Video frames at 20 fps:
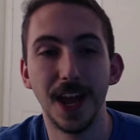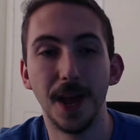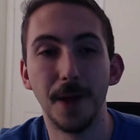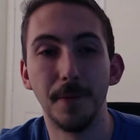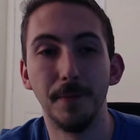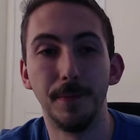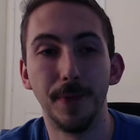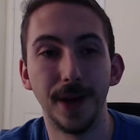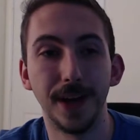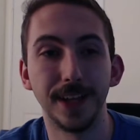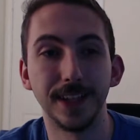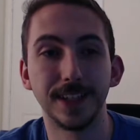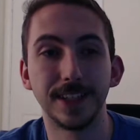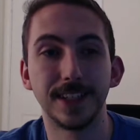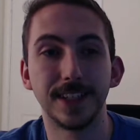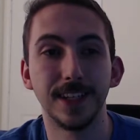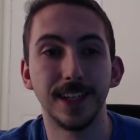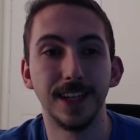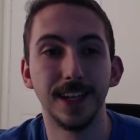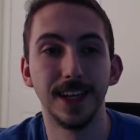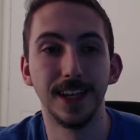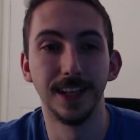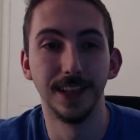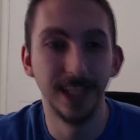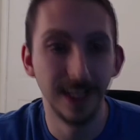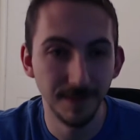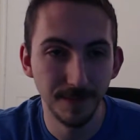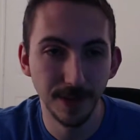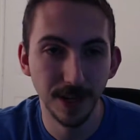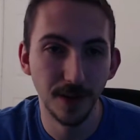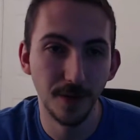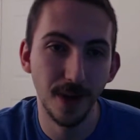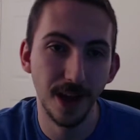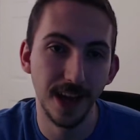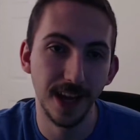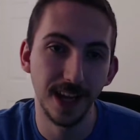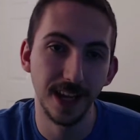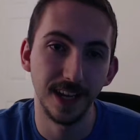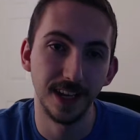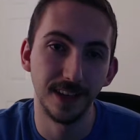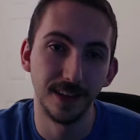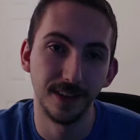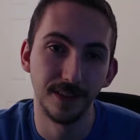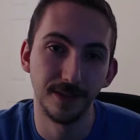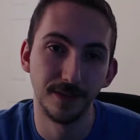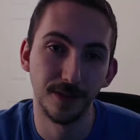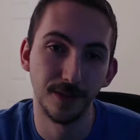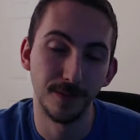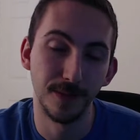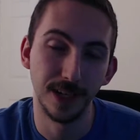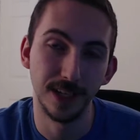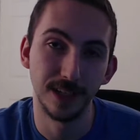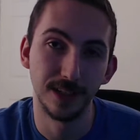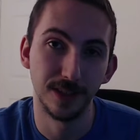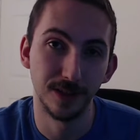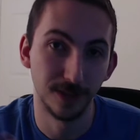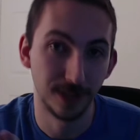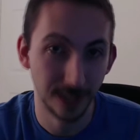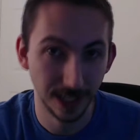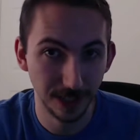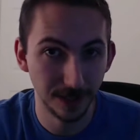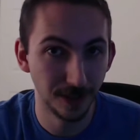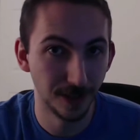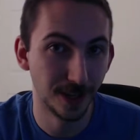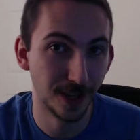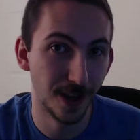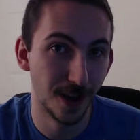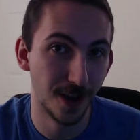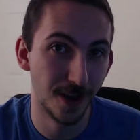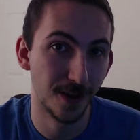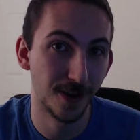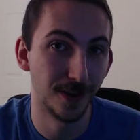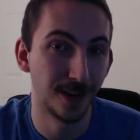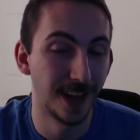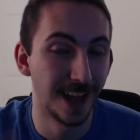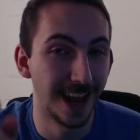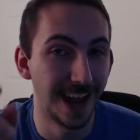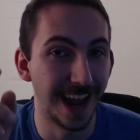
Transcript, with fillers: but leave me a way for me to send you the code